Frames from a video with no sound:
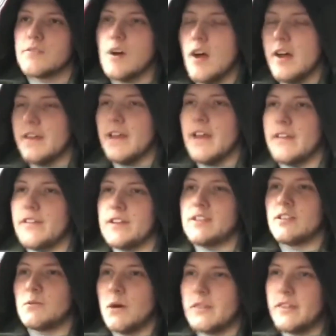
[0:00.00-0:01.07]
Right, yeah, this
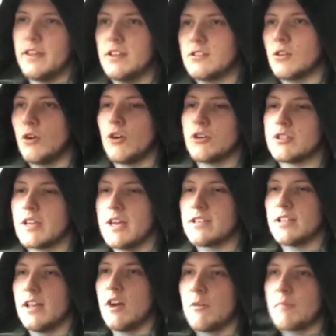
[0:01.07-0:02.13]
is when the exhaust
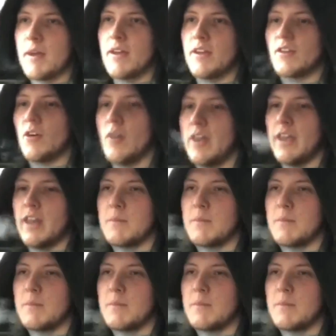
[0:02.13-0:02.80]
gets a little bit annoying.